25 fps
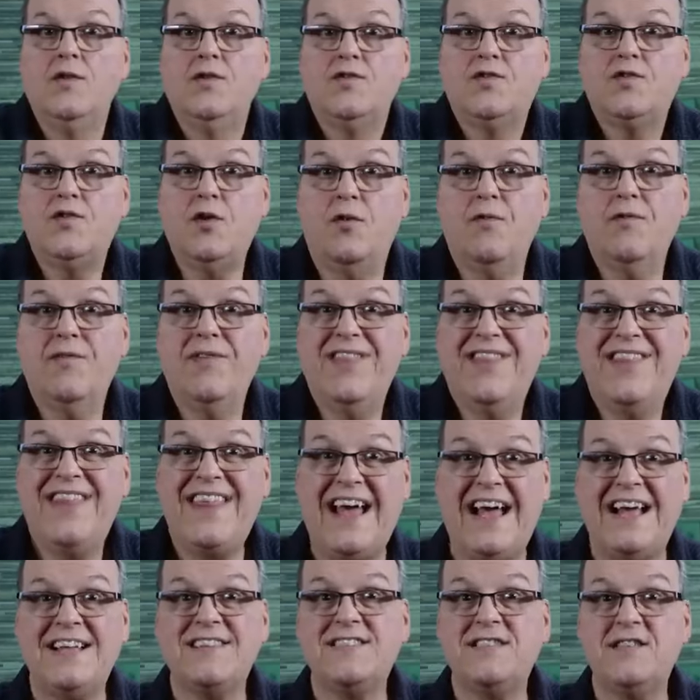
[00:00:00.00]
So
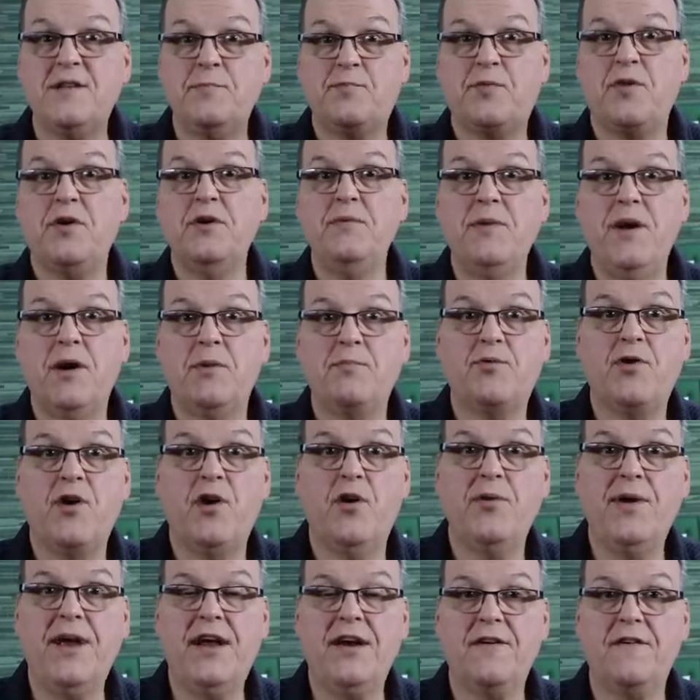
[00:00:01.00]
that's the Premiere
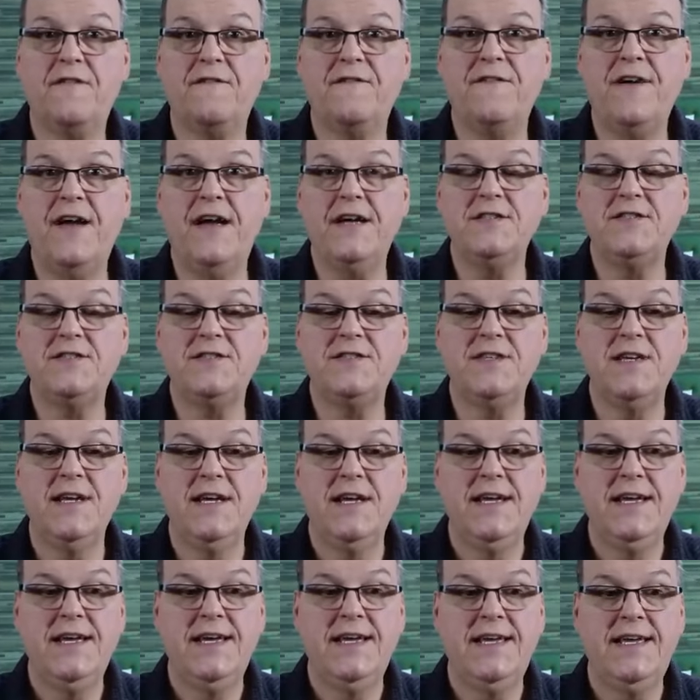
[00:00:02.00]
Pro interface.
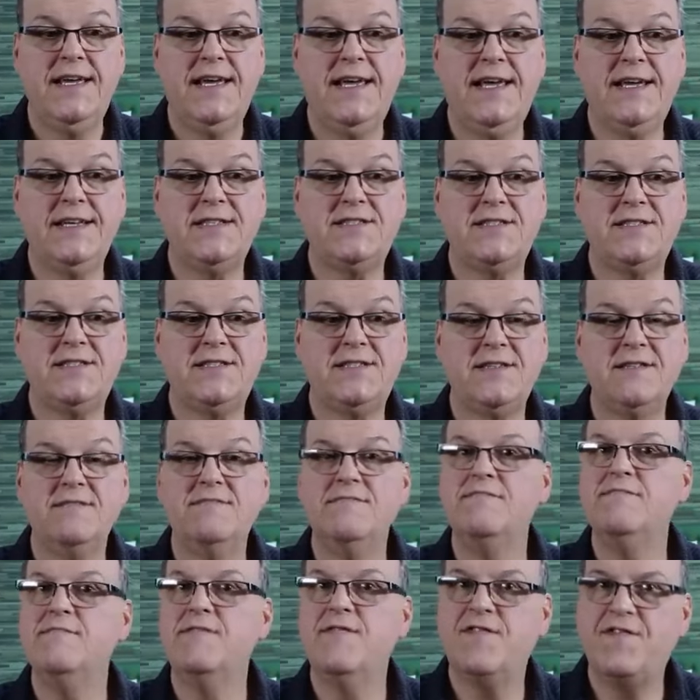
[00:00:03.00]
It's
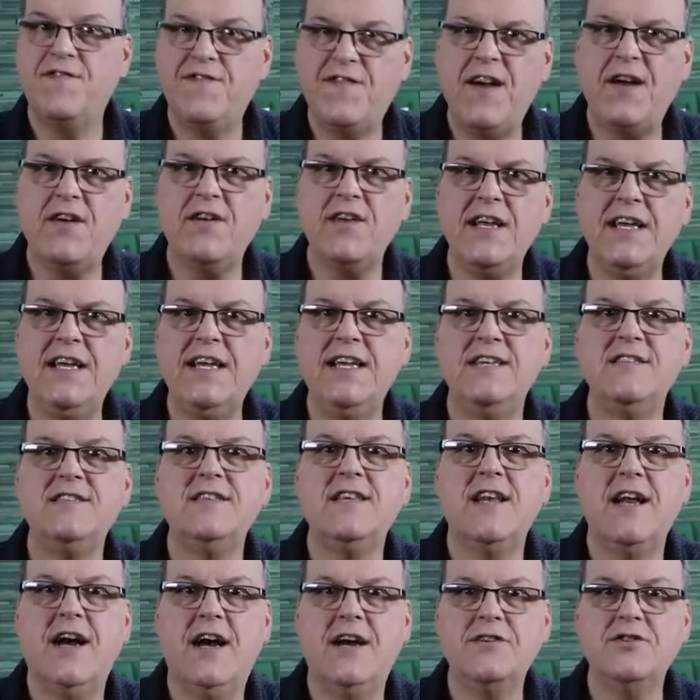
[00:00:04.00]
fairly
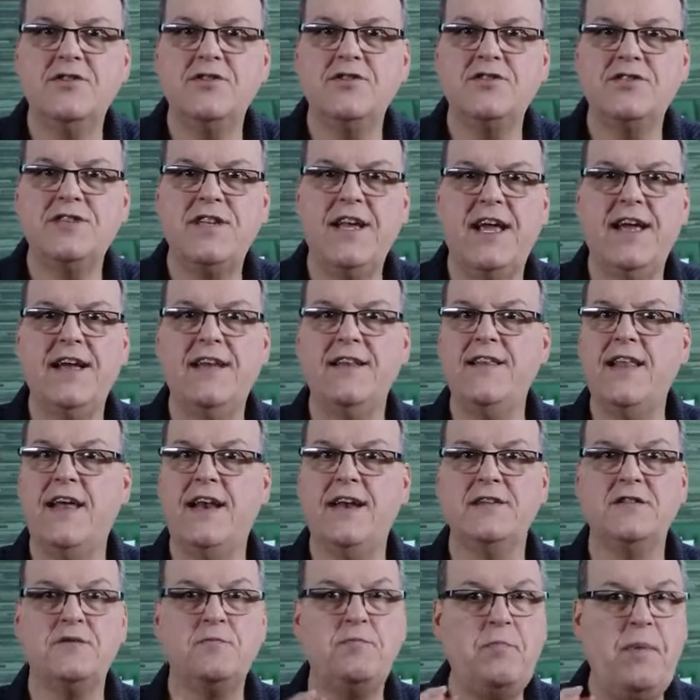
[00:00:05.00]
easy to understand
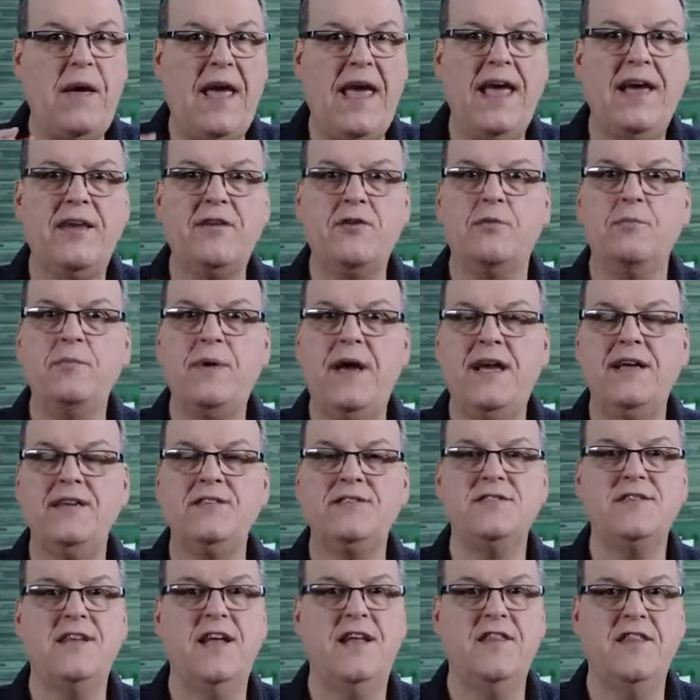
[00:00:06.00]
that it's
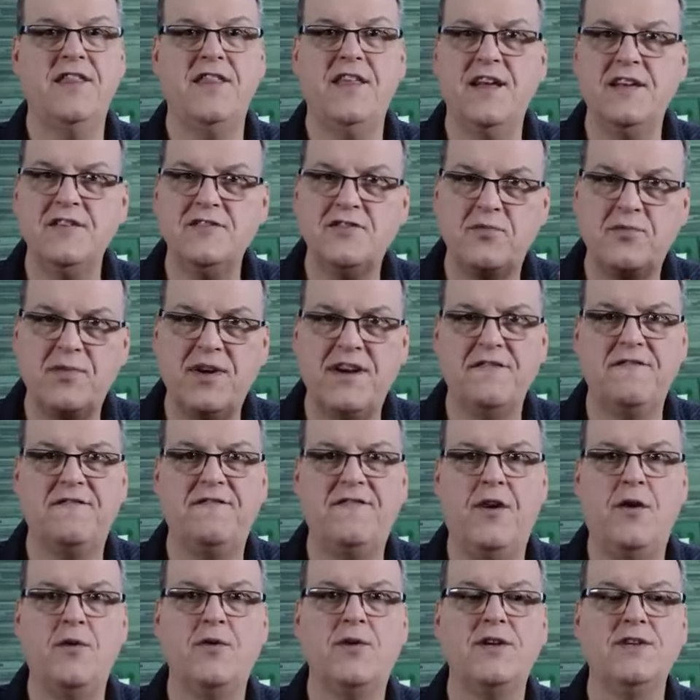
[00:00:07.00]
panel-based and things are in
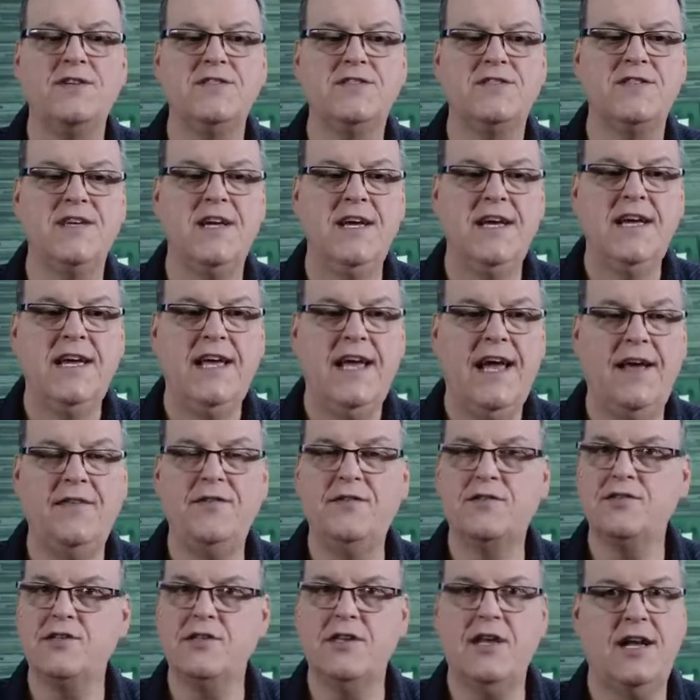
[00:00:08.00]
focus,
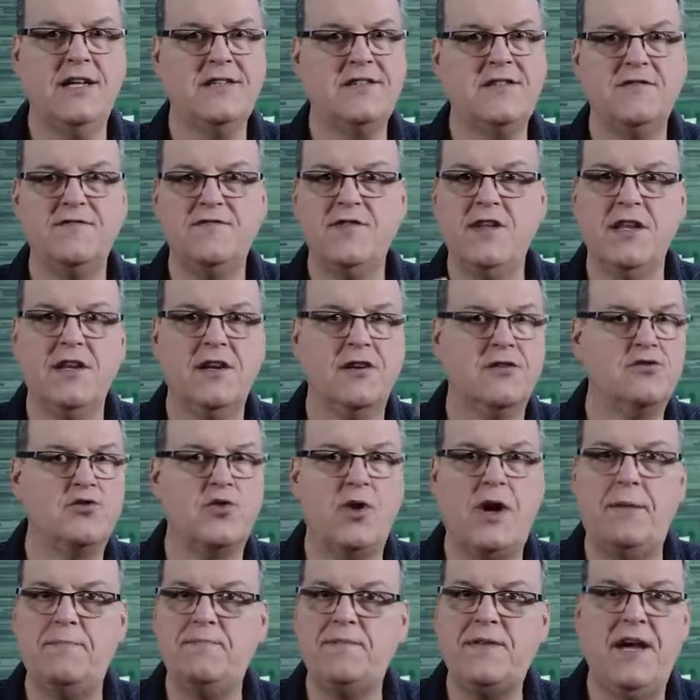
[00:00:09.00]
and there's lots of little
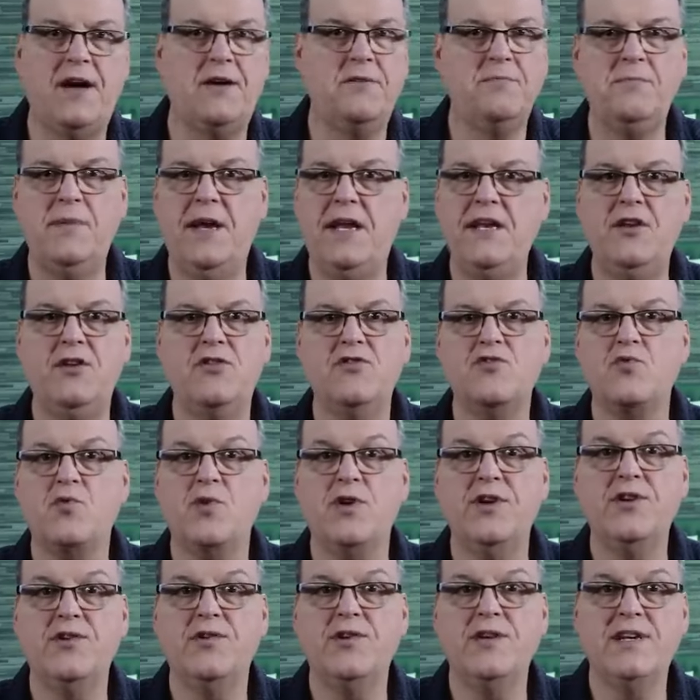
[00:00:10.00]
drop-down menus
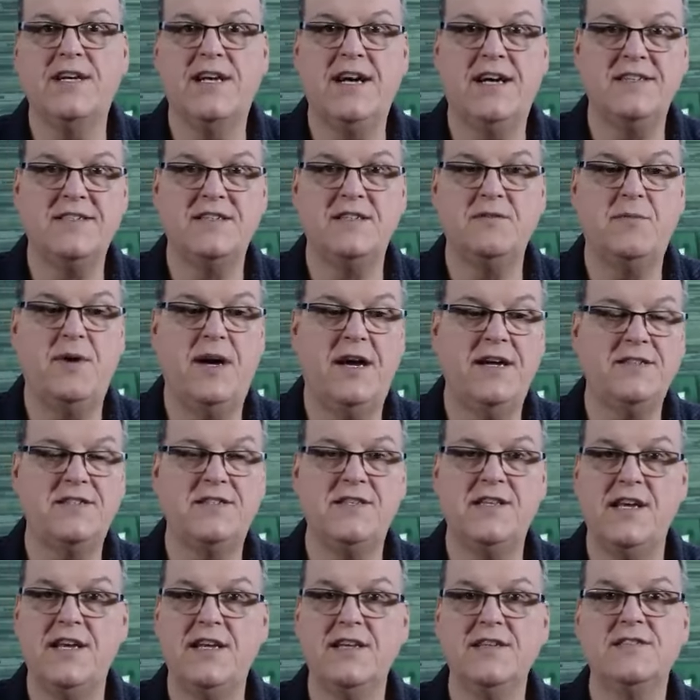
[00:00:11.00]
where you can
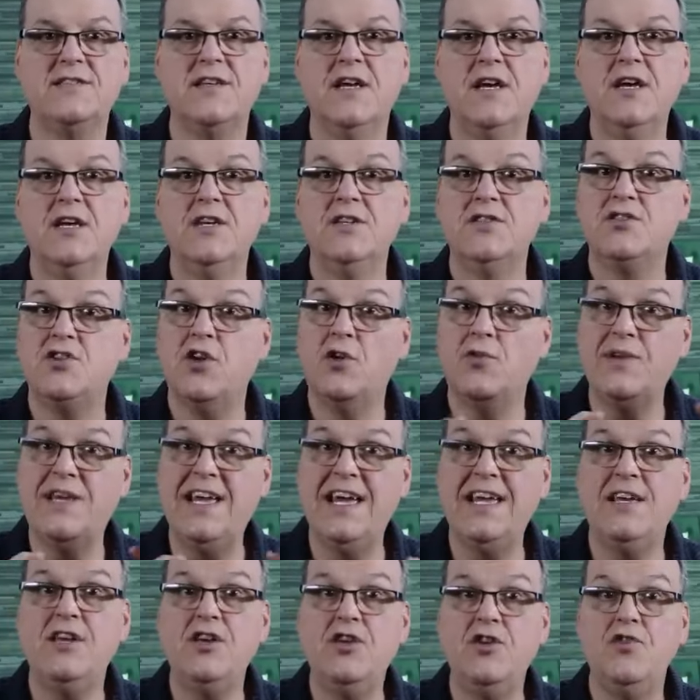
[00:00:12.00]
customize things. So
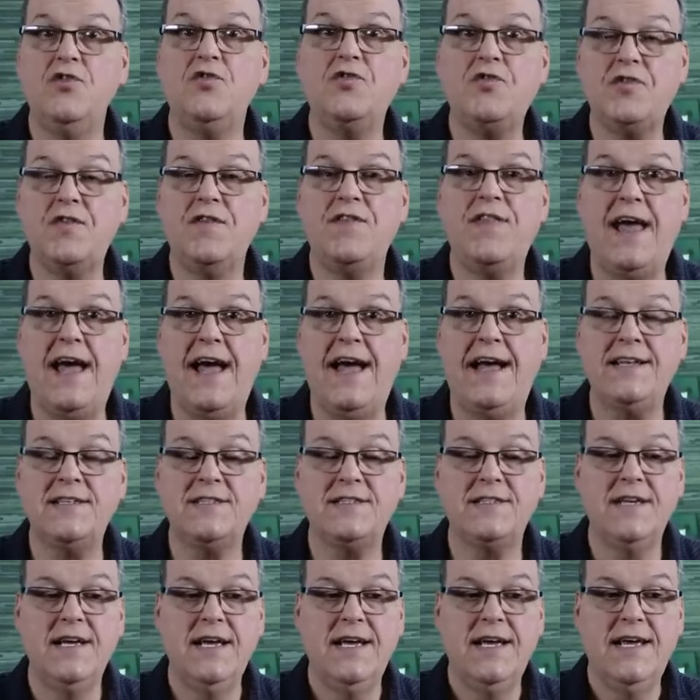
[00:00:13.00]
get used to
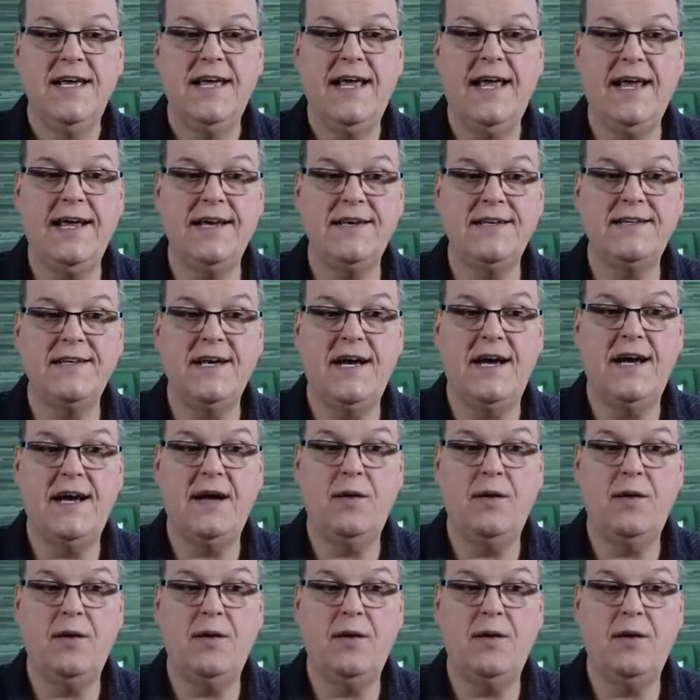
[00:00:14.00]
that, and